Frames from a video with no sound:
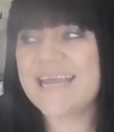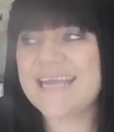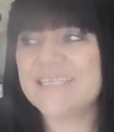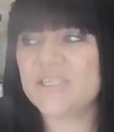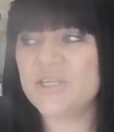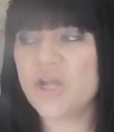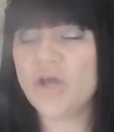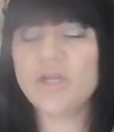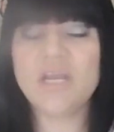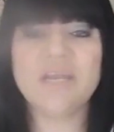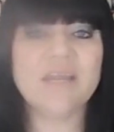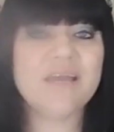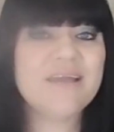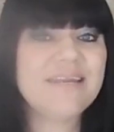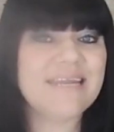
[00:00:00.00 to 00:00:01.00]
it's not,
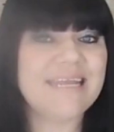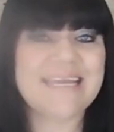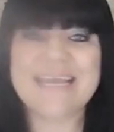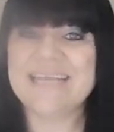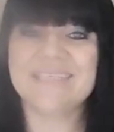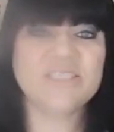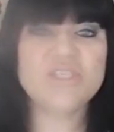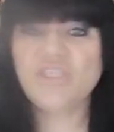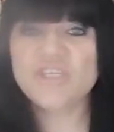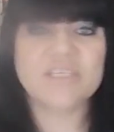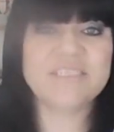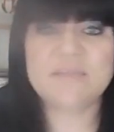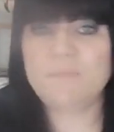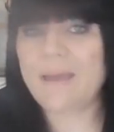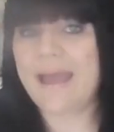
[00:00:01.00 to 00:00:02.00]
learning isn't
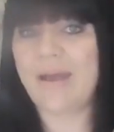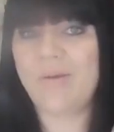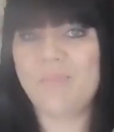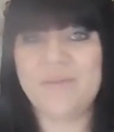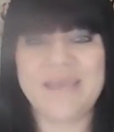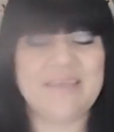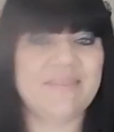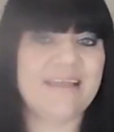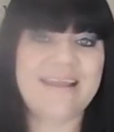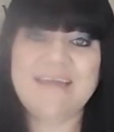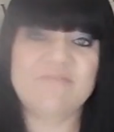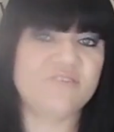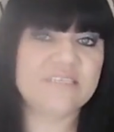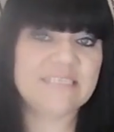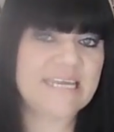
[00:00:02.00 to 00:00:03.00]
just about being the
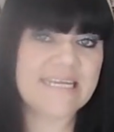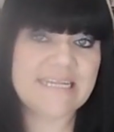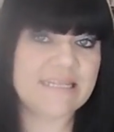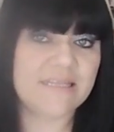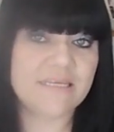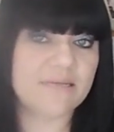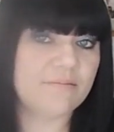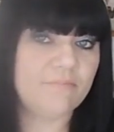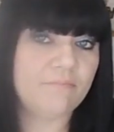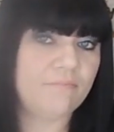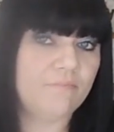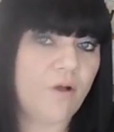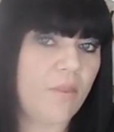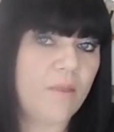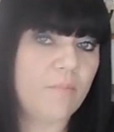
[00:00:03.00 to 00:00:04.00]
cleverest kid
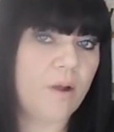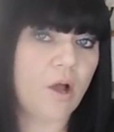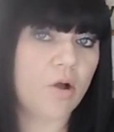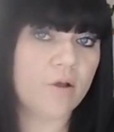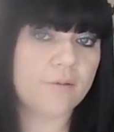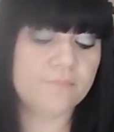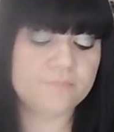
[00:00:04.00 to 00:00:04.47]
on the block.